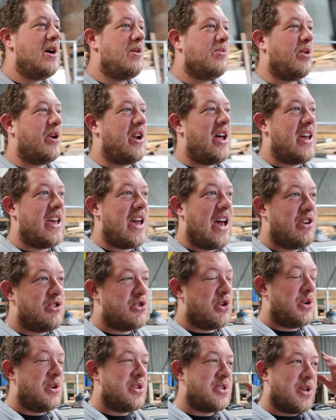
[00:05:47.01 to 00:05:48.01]
But yeah,
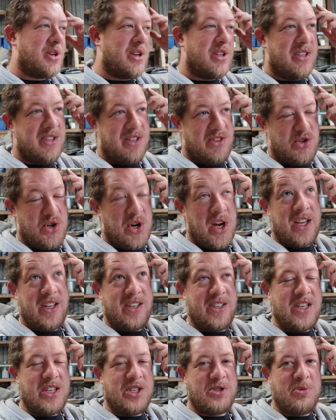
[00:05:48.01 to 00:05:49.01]
Droney's going to try
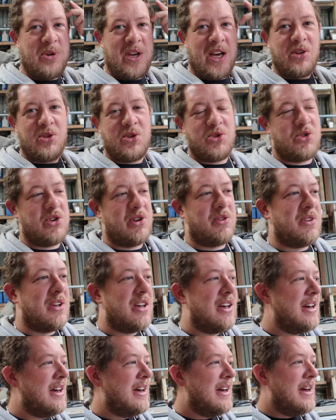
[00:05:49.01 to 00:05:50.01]
and teach me how to drift
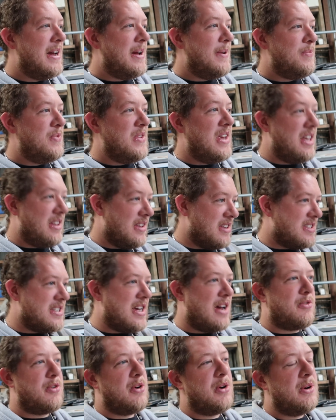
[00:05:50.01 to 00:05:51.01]
in the
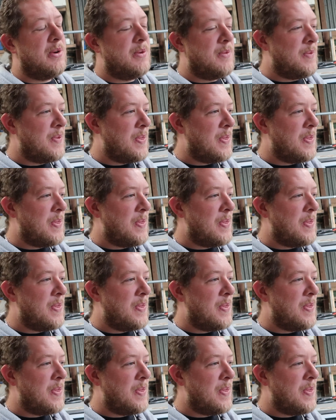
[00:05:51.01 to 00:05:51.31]
Cefiro.